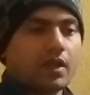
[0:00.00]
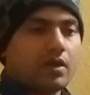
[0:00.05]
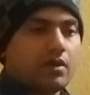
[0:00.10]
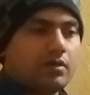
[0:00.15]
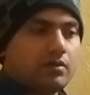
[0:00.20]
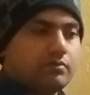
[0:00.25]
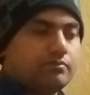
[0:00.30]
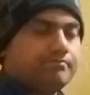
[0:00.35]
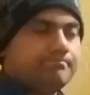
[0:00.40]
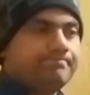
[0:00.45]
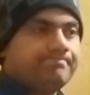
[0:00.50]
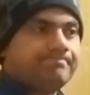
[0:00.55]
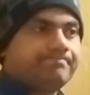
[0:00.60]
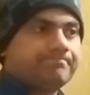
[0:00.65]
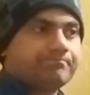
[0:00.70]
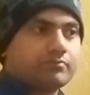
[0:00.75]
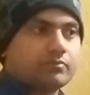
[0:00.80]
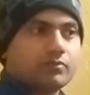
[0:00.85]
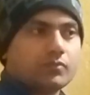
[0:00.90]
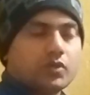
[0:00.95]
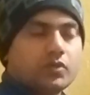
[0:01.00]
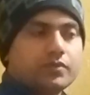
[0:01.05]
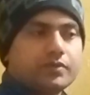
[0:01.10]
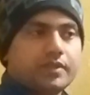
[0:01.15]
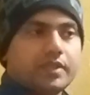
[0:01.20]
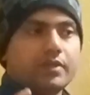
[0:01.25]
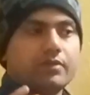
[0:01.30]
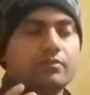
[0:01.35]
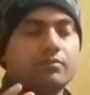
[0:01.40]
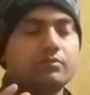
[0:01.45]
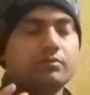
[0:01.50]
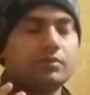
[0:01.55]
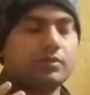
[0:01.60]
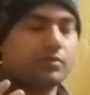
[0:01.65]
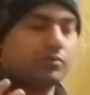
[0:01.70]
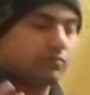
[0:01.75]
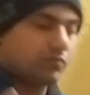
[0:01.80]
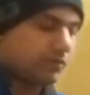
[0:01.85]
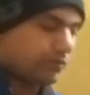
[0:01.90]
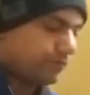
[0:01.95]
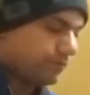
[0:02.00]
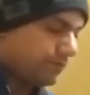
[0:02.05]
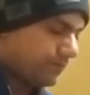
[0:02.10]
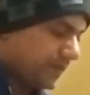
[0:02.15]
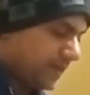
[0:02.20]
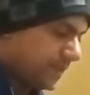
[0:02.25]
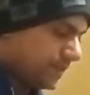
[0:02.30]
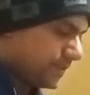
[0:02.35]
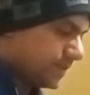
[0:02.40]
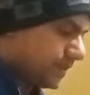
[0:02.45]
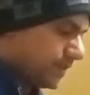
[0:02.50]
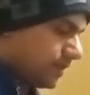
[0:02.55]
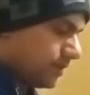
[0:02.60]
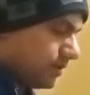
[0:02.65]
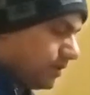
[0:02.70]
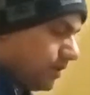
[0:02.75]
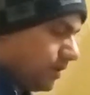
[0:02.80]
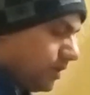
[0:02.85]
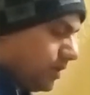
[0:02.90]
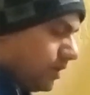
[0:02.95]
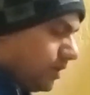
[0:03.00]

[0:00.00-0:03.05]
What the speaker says: uh, because they were facing